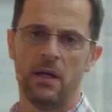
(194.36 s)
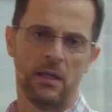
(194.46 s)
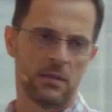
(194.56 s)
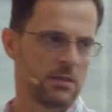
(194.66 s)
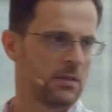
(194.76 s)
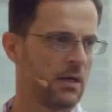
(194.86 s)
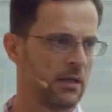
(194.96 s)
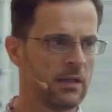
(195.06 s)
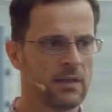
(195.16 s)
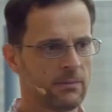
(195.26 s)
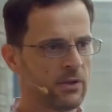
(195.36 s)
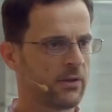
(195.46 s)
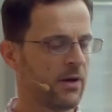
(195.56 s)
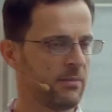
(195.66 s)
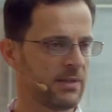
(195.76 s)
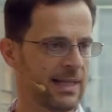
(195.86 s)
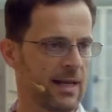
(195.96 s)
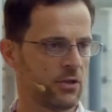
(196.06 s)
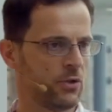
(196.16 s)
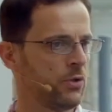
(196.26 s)

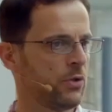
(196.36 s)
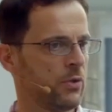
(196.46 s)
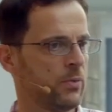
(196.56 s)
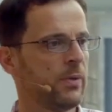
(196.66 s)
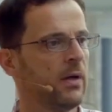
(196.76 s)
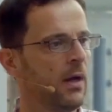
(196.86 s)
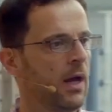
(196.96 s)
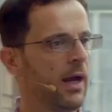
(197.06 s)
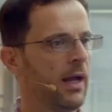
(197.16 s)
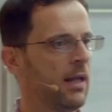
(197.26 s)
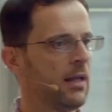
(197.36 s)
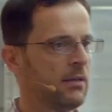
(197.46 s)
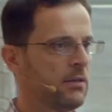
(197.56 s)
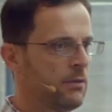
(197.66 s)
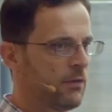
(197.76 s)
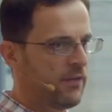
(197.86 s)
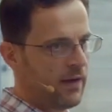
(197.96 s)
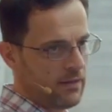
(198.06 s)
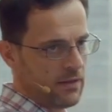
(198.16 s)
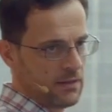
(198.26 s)
github.com/TODO Group, and you will
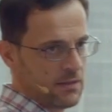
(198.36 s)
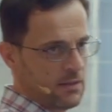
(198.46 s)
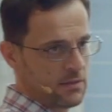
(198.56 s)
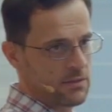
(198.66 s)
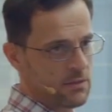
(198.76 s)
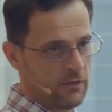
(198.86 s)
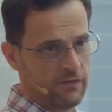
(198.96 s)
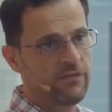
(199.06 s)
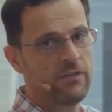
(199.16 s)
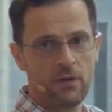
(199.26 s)
find the results of